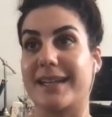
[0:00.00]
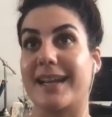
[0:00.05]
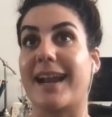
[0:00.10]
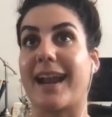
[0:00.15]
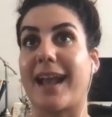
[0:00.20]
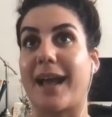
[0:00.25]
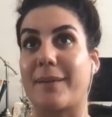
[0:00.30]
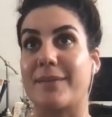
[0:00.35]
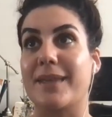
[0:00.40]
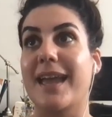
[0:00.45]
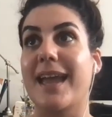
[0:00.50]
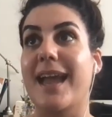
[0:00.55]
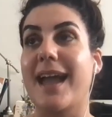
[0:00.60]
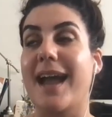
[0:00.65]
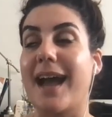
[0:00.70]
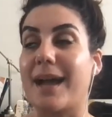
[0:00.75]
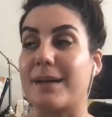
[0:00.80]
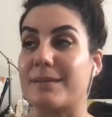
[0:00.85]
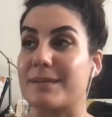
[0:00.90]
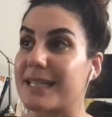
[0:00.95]
And I'm
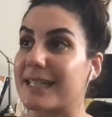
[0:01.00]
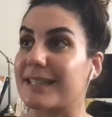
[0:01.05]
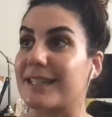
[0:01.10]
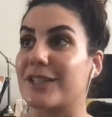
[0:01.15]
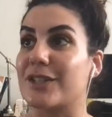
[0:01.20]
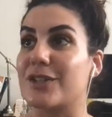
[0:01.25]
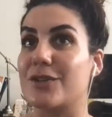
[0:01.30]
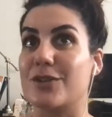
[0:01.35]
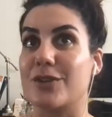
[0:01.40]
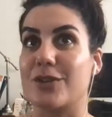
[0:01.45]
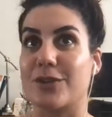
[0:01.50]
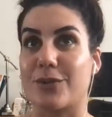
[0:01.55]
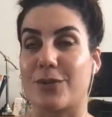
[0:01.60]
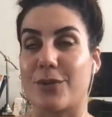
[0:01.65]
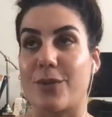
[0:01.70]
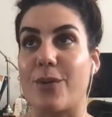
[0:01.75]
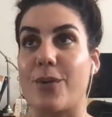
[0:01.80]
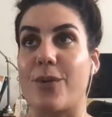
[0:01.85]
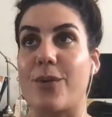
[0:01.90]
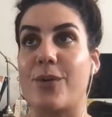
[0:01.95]
telling
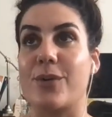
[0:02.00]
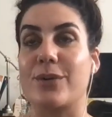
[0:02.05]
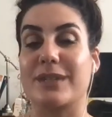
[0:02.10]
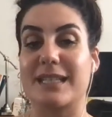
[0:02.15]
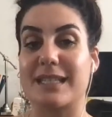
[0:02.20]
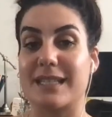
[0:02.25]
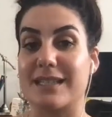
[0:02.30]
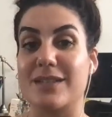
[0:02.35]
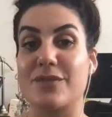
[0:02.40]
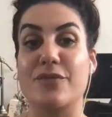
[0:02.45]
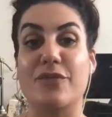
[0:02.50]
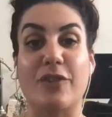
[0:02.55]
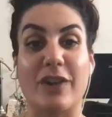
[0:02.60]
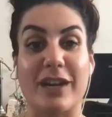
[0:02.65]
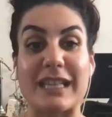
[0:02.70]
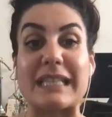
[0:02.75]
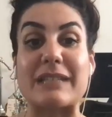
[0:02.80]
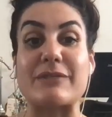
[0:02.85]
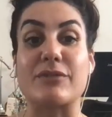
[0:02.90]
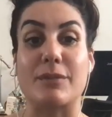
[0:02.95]
you, this is a
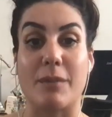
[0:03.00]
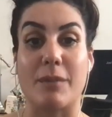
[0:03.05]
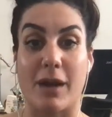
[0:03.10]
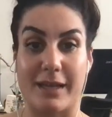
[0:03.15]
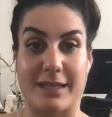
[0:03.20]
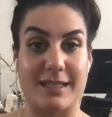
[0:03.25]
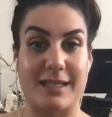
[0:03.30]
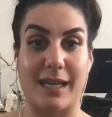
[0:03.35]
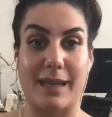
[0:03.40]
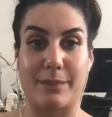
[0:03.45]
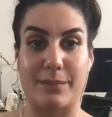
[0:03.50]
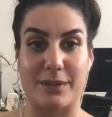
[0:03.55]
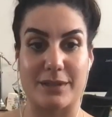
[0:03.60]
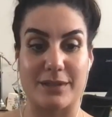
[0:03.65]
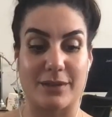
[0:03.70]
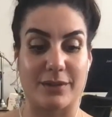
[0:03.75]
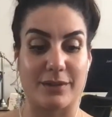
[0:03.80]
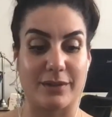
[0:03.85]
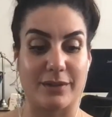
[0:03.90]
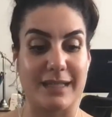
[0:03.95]
friendly reminder
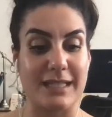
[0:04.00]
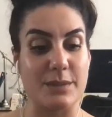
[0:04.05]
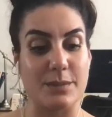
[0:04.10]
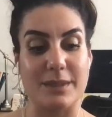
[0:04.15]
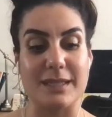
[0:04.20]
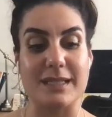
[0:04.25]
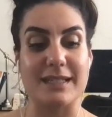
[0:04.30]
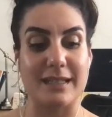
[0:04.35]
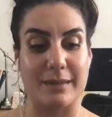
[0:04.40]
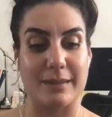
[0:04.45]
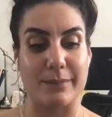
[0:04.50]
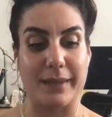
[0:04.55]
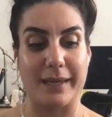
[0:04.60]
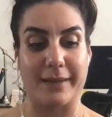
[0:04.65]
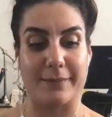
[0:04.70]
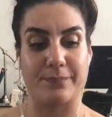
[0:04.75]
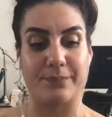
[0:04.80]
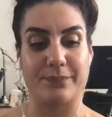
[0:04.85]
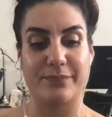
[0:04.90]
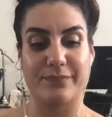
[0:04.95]
episode. That's what it's going to
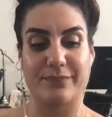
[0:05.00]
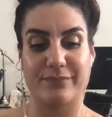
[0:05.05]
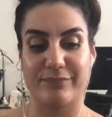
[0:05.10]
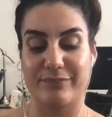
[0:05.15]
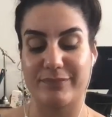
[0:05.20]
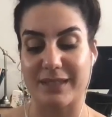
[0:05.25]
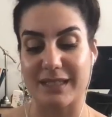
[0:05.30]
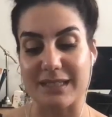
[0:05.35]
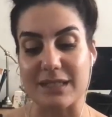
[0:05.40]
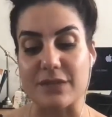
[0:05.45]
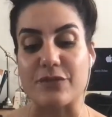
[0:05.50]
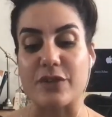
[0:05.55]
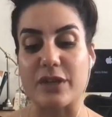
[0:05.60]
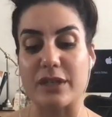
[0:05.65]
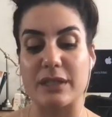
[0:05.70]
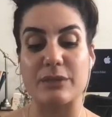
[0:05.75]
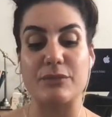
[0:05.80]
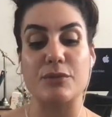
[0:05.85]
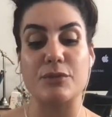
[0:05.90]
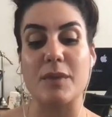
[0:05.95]
be. It's a
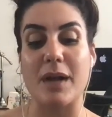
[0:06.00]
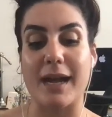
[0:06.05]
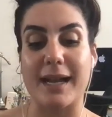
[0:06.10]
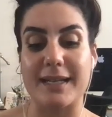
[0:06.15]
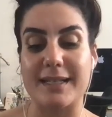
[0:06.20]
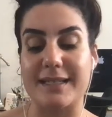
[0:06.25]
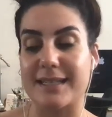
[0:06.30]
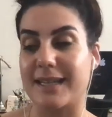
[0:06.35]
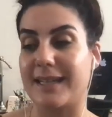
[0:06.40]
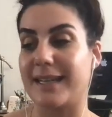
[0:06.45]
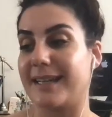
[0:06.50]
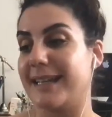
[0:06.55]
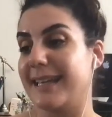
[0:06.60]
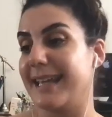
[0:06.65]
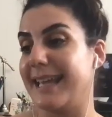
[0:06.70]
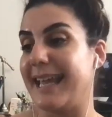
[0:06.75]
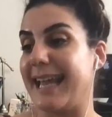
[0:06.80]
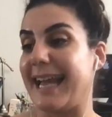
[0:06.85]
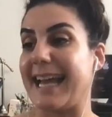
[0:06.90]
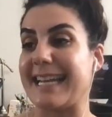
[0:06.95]
friendly reminder,
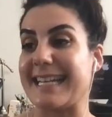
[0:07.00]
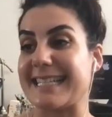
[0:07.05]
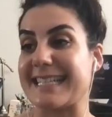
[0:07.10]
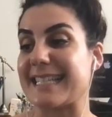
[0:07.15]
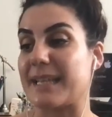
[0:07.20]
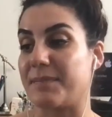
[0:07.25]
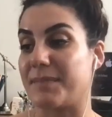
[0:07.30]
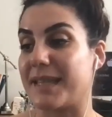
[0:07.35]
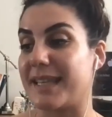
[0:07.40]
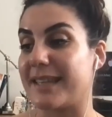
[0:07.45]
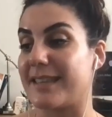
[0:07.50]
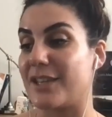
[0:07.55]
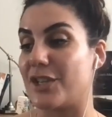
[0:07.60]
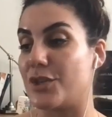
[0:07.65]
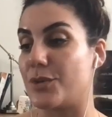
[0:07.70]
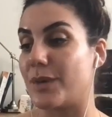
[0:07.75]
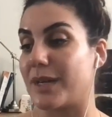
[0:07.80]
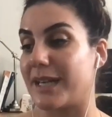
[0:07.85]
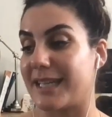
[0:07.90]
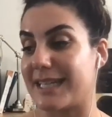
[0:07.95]
and it's something that
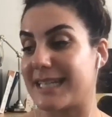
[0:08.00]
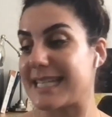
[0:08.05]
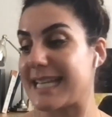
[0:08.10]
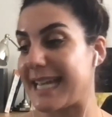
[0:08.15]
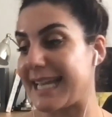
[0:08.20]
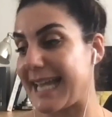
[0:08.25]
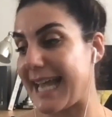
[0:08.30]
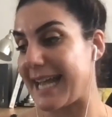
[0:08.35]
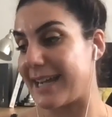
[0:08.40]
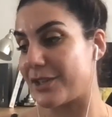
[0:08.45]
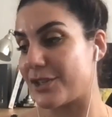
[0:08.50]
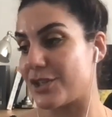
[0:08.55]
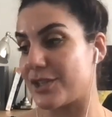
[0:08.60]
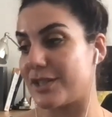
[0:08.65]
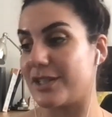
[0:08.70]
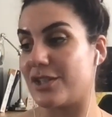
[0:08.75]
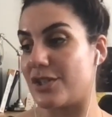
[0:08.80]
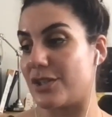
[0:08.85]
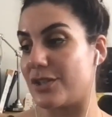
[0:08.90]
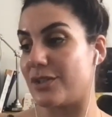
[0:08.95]
you are going to take action
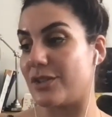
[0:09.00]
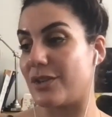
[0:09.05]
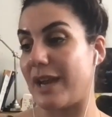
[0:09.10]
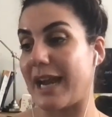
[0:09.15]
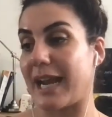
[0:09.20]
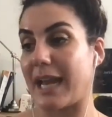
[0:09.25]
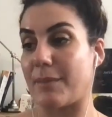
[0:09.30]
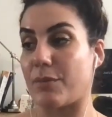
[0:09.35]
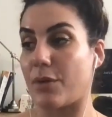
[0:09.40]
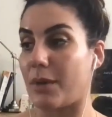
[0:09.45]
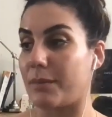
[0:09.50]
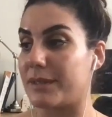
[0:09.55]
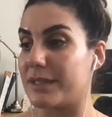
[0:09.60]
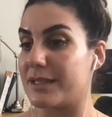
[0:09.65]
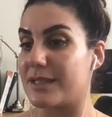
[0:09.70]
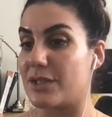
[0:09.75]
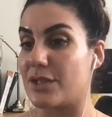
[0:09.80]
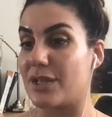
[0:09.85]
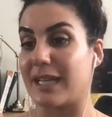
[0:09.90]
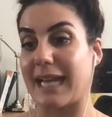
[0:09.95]
and do. And I
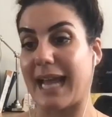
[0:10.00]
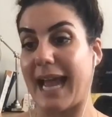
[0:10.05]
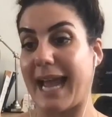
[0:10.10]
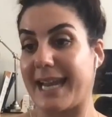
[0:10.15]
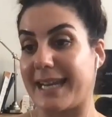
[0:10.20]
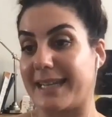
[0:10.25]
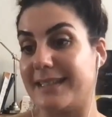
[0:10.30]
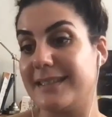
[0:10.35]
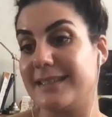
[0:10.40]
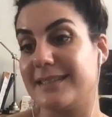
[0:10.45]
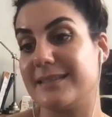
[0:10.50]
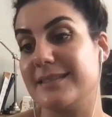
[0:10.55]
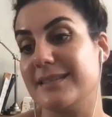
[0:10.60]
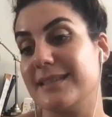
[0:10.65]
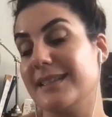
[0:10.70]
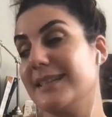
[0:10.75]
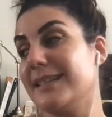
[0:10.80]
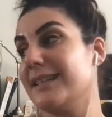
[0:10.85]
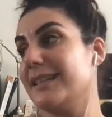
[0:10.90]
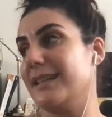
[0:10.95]
promise you're going to hate it.
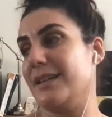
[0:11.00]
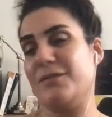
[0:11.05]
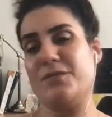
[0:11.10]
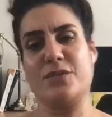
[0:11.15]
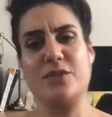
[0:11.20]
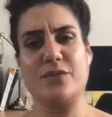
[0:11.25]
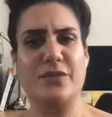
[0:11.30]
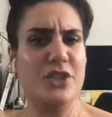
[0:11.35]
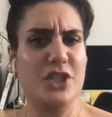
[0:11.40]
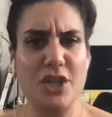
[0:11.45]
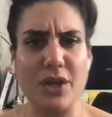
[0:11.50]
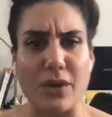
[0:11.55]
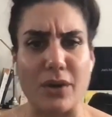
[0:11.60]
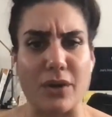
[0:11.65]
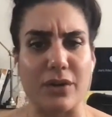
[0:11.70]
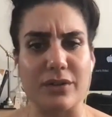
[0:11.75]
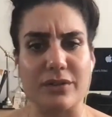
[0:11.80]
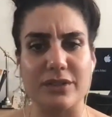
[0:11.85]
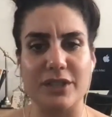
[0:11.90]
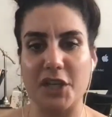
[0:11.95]
For
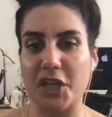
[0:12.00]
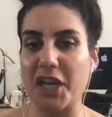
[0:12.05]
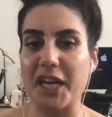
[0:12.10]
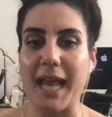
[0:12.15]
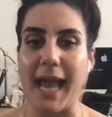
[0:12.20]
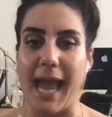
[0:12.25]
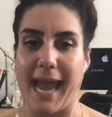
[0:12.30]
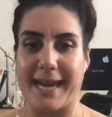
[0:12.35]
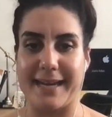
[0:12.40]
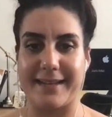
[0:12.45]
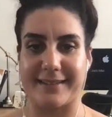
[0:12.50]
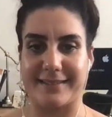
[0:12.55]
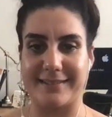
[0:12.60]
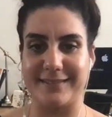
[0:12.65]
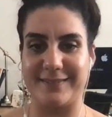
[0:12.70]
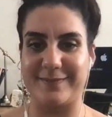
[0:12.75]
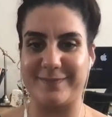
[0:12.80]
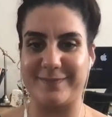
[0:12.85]
sure, you're going to hate it.